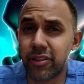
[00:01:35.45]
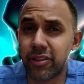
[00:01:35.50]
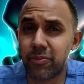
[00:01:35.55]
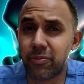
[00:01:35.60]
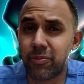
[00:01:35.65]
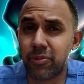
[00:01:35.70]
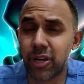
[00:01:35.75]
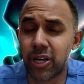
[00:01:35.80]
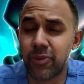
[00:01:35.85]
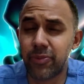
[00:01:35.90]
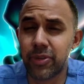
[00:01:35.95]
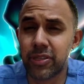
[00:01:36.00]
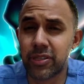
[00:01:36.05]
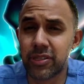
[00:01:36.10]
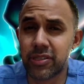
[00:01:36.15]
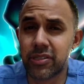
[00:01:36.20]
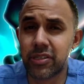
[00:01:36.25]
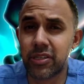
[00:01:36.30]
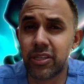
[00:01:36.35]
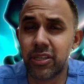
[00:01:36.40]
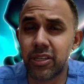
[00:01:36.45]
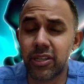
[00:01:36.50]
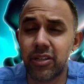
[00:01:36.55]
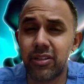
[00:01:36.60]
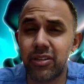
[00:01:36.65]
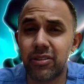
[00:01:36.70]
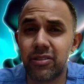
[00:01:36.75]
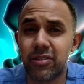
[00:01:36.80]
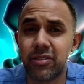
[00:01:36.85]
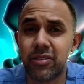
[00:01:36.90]
the problem I see
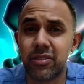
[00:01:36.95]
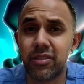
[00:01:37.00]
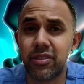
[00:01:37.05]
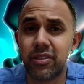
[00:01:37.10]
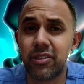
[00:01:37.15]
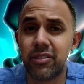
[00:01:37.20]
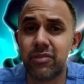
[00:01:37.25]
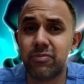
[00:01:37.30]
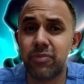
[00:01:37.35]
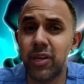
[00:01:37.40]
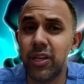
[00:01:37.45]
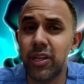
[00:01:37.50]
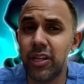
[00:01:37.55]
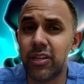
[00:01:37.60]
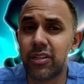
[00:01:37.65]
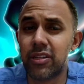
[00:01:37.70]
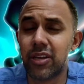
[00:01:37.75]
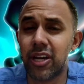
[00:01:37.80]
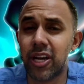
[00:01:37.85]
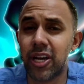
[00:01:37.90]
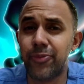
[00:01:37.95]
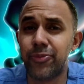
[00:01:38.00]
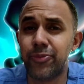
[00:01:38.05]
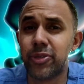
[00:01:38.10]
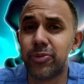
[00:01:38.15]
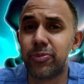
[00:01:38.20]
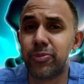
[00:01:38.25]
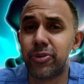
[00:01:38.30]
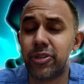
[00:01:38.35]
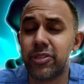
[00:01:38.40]
here is there's many
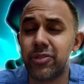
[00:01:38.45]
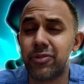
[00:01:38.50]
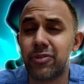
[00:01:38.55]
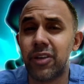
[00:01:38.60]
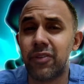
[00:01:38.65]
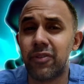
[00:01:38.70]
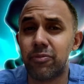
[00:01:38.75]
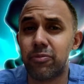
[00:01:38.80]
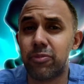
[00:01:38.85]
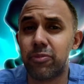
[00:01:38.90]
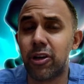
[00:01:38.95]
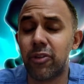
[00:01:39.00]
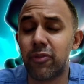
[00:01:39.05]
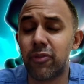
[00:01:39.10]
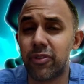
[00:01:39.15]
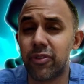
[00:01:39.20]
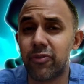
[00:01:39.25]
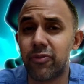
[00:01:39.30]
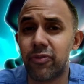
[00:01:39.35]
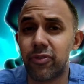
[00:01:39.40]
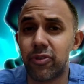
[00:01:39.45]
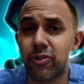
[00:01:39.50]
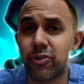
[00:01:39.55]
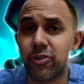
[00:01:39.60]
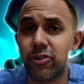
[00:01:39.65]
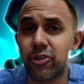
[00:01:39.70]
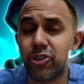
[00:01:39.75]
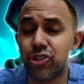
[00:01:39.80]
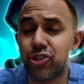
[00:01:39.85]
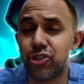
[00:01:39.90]
times a person will have a pelvic
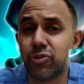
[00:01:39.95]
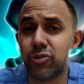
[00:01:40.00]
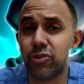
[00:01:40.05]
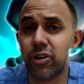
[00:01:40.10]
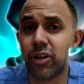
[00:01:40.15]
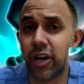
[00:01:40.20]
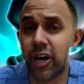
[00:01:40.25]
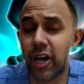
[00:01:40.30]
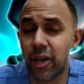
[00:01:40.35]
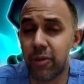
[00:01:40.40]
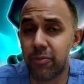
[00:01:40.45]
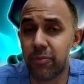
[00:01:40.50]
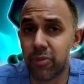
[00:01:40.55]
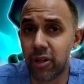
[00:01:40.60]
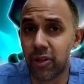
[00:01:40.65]
floor issue or a high